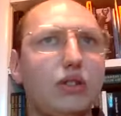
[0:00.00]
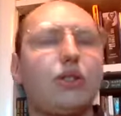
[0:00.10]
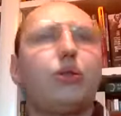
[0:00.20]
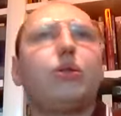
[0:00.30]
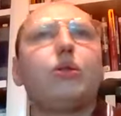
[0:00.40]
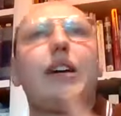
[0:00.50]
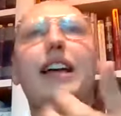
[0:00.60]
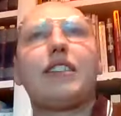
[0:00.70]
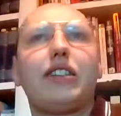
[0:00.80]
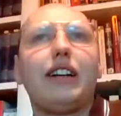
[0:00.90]
To
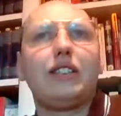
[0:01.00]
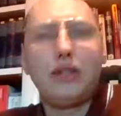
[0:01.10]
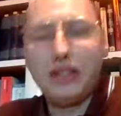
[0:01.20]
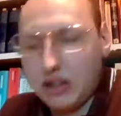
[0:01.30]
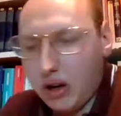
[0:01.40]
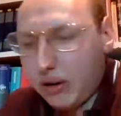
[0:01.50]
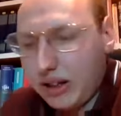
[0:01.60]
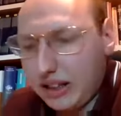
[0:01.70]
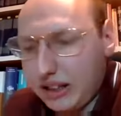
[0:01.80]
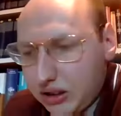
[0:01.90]
enter into these
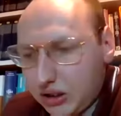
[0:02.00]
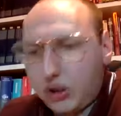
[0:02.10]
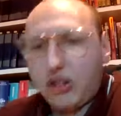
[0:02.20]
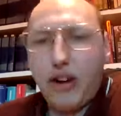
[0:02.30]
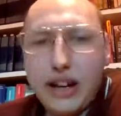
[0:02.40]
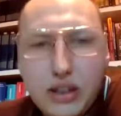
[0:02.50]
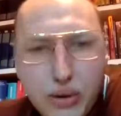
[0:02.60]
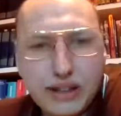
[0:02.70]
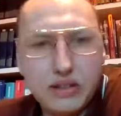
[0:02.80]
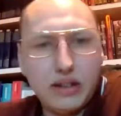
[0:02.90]
coalitions or try to
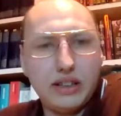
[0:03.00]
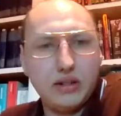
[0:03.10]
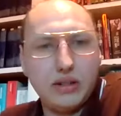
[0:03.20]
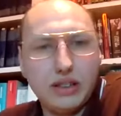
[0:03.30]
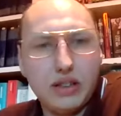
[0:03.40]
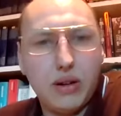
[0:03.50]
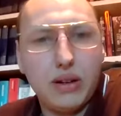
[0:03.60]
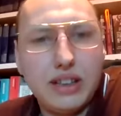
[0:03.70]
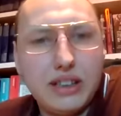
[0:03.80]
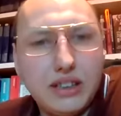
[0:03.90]
enter into these
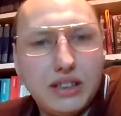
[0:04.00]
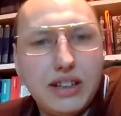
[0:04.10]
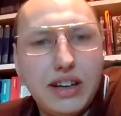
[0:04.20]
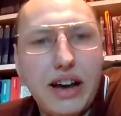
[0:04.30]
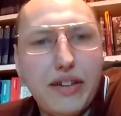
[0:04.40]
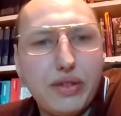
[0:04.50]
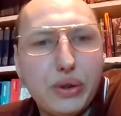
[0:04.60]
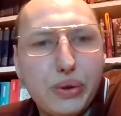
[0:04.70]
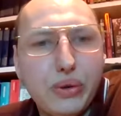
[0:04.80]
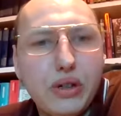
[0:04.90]
coalitions, they have
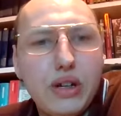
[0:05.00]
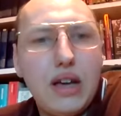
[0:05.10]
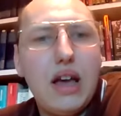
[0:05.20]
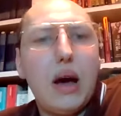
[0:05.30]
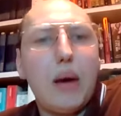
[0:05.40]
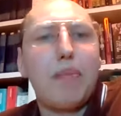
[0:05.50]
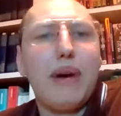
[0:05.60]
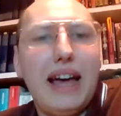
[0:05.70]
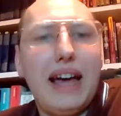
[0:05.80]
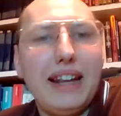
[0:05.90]
to
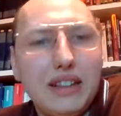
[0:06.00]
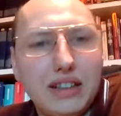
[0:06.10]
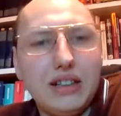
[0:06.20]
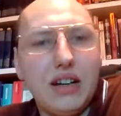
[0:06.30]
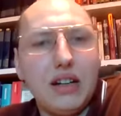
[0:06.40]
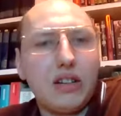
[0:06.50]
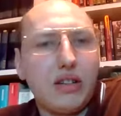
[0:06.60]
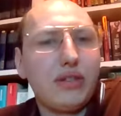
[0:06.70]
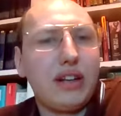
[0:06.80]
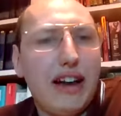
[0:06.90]
abandon a lot
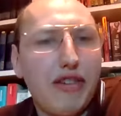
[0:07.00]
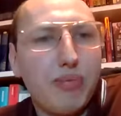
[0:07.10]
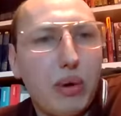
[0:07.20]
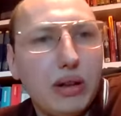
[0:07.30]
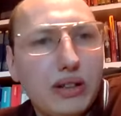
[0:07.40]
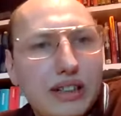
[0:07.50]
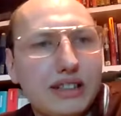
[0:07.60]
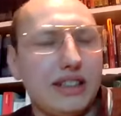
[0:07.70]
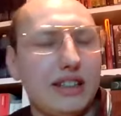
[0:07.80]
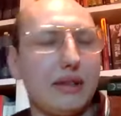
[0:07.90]
of the left
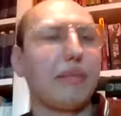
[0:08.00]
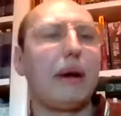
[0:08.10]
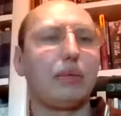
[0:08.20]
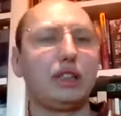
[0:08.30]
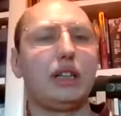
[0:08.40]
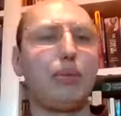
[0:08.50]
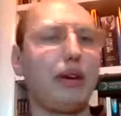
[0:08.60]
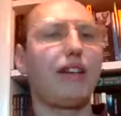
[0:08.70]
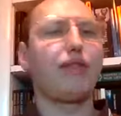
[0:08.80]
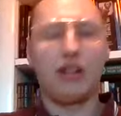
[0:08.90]
politics that the membership
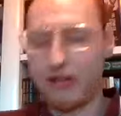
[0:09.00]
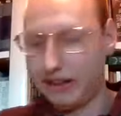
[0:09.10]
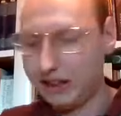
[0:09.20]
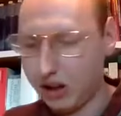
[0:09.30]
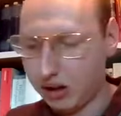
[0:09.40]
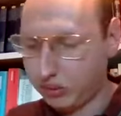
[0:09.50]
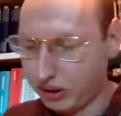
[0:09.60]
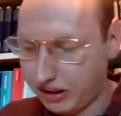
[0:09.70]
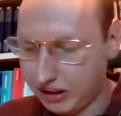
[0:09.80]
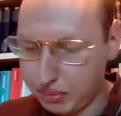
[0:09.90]
have agreed on
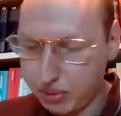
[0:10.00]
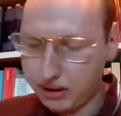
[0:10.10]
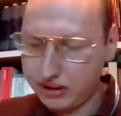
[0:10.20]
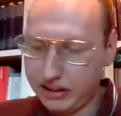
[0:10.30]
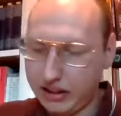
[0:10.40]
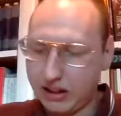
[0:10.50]
within the party.